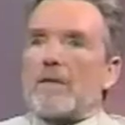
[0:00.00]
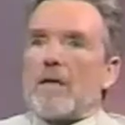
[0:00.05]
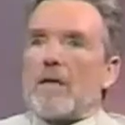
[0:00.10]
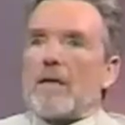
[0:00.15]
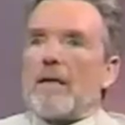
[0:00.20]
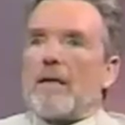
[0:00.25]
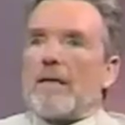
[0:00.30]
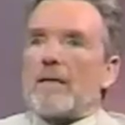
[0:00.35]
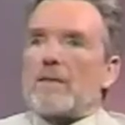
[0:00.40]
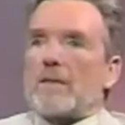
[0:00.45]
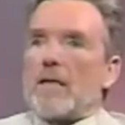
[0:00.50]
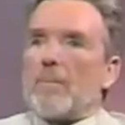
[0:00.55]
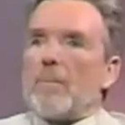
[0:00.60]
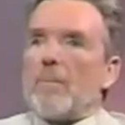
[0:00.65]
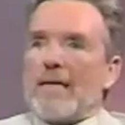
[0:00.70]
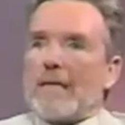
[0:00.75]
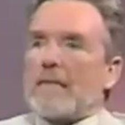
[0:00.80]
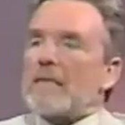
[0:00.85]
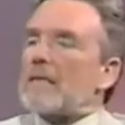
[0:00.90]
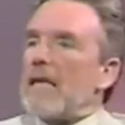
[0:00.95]
a
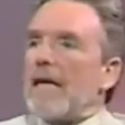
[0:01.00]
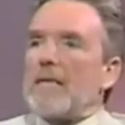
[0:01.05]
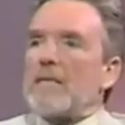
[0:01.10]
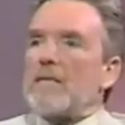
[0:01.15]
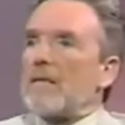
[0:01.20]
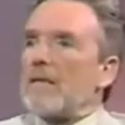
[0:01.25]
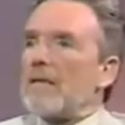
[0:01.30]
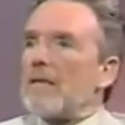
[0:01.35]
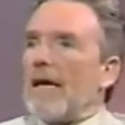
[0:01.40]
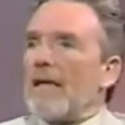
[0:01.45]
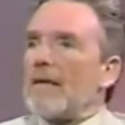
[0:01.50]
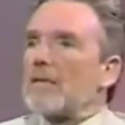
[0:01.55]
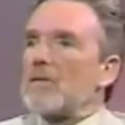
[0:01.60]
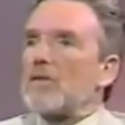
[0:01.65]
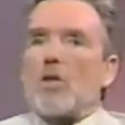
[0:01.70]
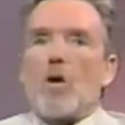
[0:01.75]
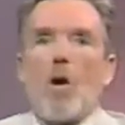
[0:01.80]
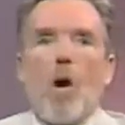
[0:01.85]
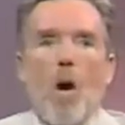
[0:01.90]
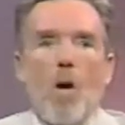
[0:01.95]
meditation that is
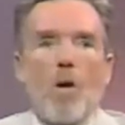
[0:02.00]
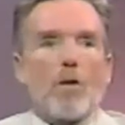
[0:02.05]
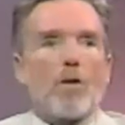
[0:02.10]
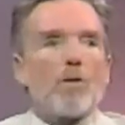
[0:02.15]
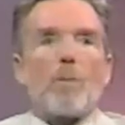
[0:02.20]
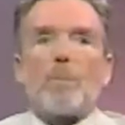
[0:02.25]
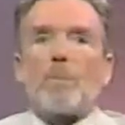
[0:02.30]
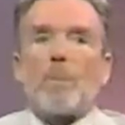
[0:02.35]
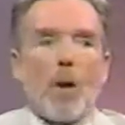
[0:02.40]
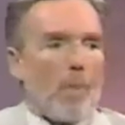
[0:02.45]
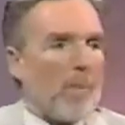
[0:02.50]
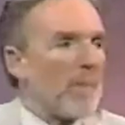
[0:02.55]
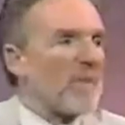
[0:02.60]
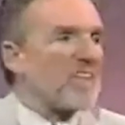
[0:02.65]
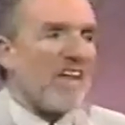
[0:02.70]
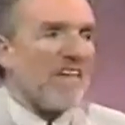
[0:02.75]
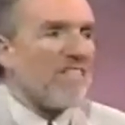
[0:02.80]
called the Purpose